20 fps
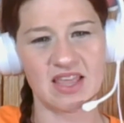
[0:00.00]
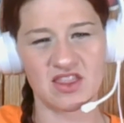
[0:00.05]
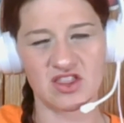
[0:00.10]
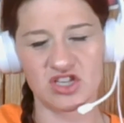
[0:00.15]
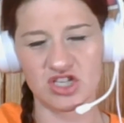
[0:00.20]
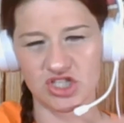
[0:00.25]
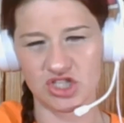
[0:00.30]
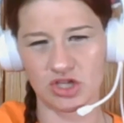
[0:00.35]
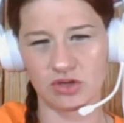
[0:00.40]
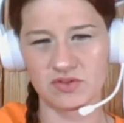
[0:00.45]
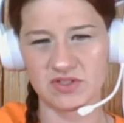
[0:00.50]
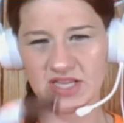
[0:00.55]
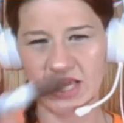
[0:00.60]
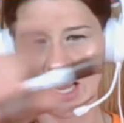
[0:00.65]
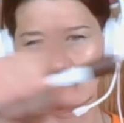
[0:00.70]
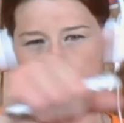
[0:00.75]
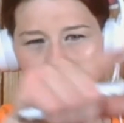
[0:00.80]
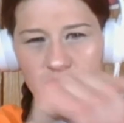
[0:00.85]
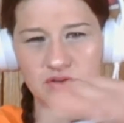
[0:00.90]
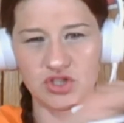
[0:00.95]
just those
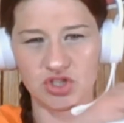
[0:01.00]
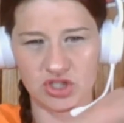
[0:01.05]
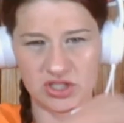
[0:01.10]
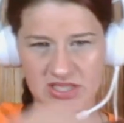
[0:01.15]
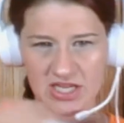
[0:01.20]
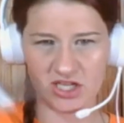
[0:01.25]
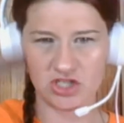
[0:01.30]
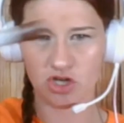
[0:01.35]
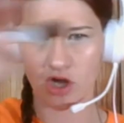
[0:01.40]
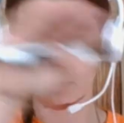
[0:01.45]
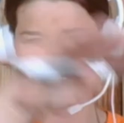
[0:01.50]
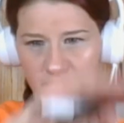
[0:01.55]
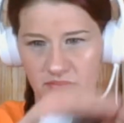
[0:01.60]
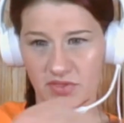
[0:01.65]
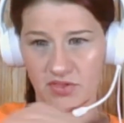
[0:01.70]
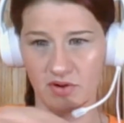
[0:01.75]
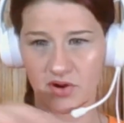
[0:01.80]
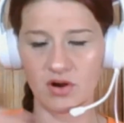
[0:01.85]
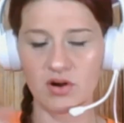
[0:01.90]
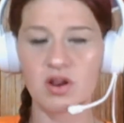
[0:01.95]
arrows, just that top
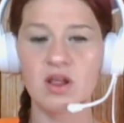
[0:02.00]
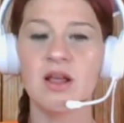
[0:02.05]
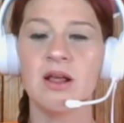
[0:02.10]
third.